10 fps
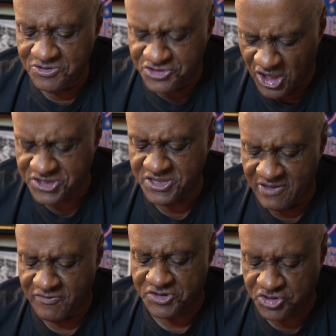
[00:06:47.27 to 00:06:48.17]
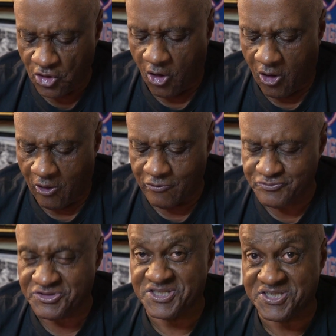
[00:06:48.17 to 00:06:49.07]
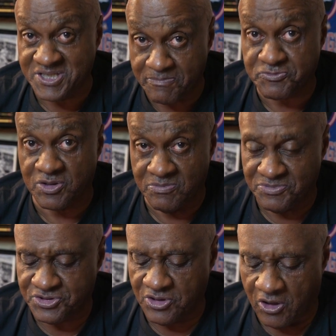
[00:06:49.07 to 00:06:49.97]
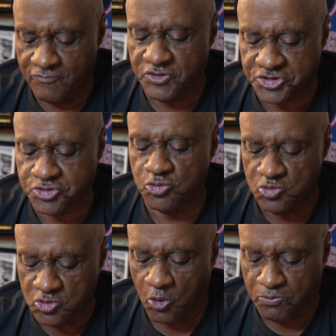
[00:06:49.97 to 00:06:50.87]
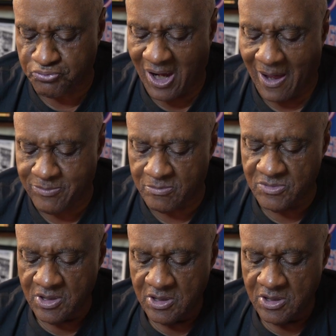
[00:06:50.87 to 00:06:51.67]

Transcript: doesn't even solve the symptoms of the student loan problem.